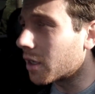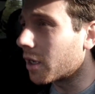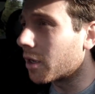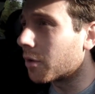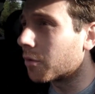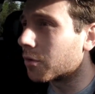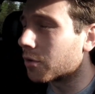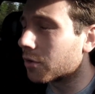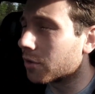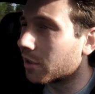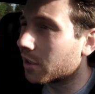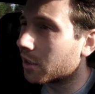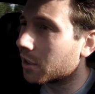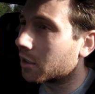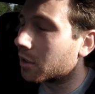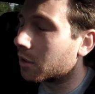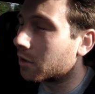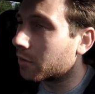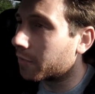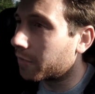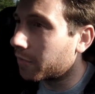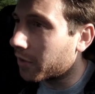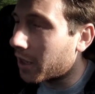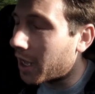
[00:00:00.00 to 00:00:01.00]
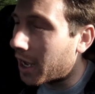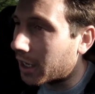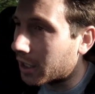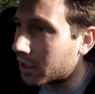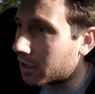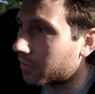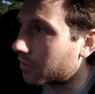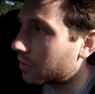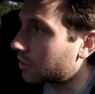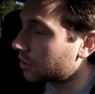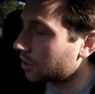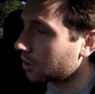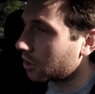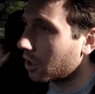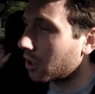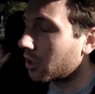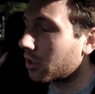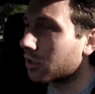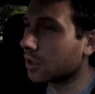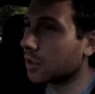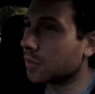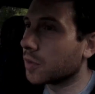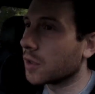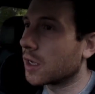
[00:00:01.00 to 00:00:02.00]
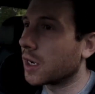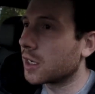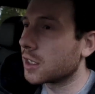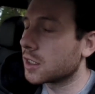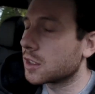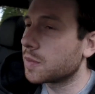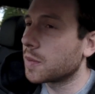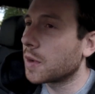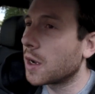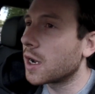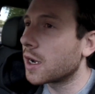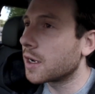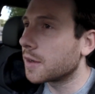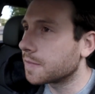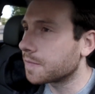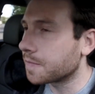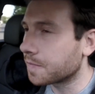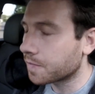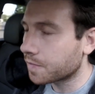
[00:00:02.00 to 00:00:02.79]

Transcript: it will, you know, flash if there's a car in your blind spot.